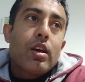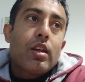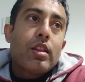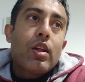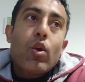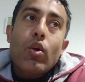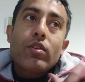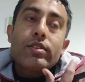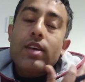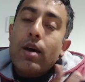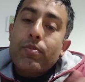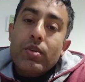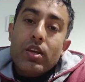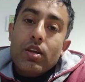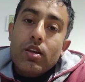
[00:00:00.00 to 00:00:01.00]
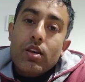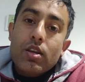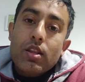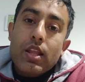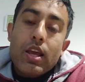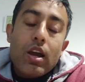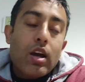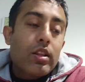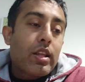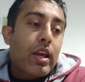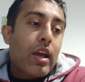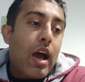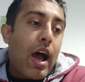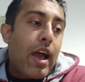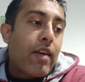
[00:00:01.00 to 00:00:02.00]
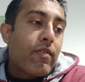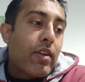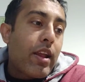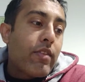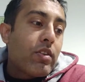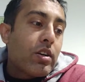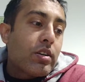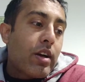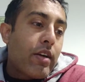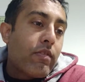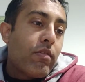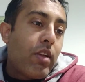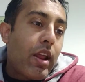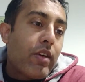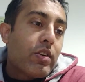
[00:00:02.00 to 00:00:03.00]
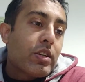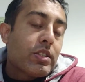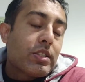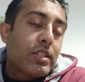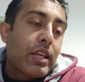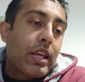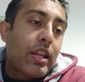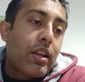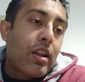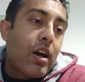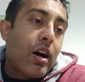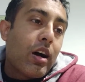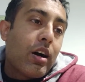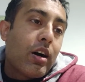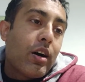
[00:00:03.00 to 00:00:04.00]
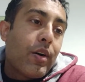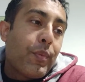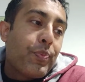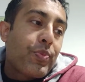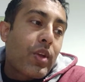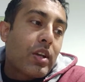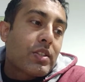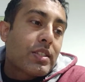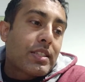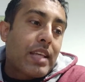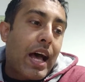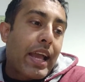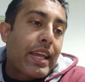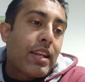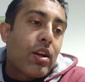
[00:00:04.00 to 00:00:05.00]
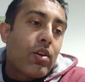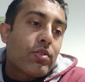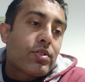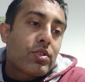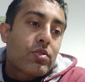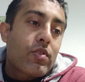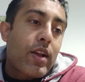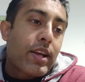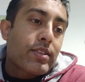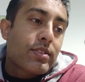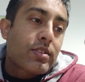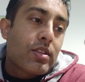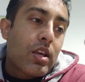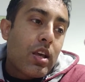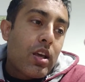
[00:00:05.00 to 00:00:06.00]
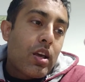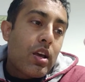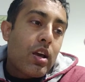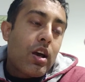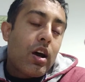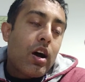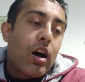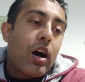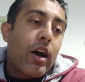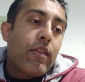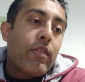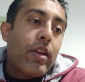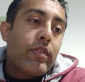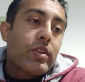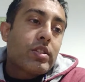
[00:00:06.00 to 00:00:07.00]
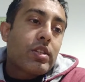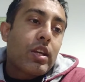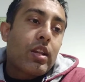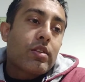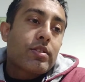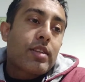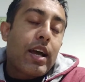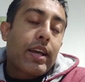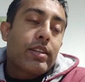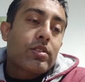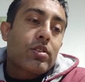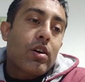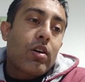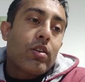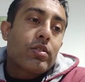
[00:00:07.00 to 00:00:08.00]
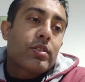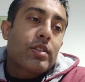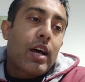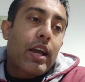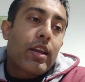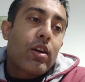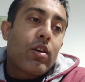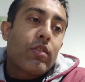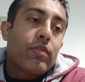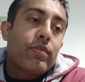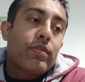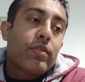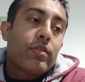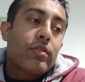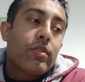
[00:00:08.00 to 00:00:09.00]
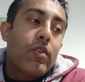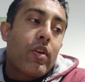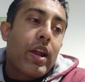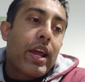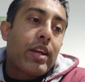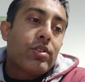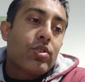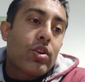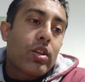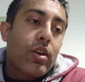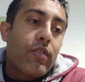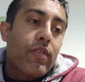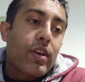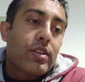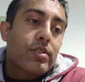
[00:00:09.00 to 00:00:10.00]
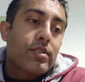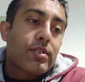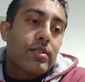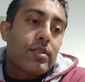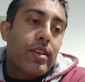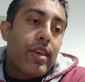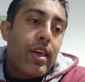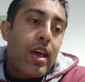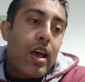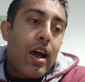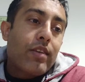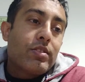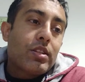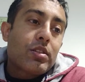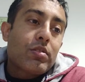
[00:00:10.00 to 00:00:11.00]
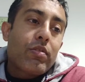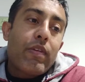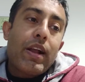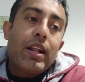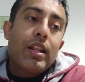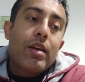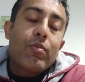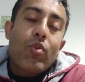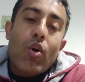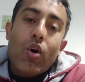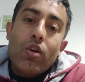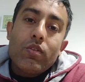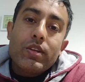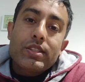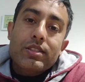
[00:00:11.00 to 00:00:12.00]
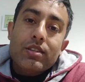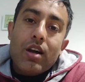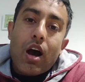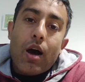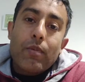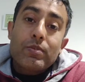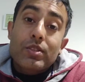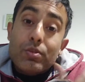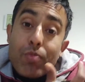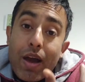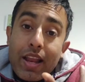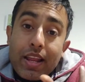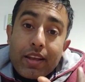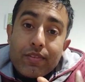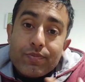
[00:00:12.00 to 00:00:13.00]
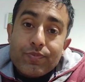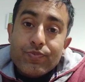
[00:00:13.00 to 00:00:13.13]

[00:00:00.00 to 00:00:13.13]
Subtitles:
They're always happy. I have never seen a sign of stress. I've never seen a sign of rage on their faces. I've just felt them always calm, smiling.